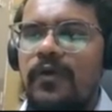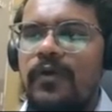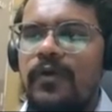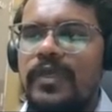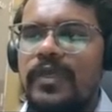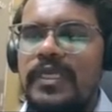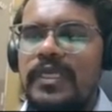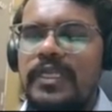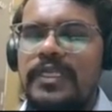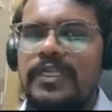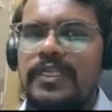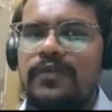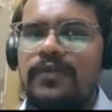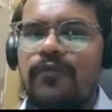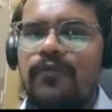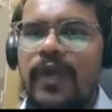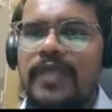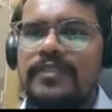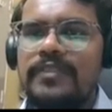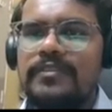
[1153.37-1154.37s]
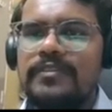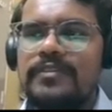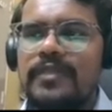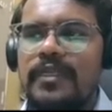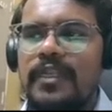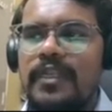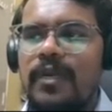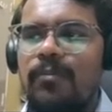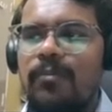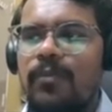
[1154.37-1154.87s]
okay, it defines the
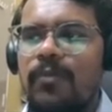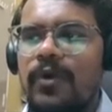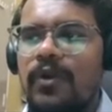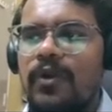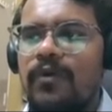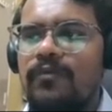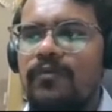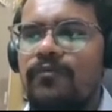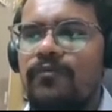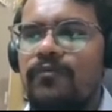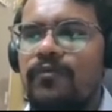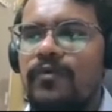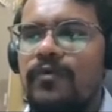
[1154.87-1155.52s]
number of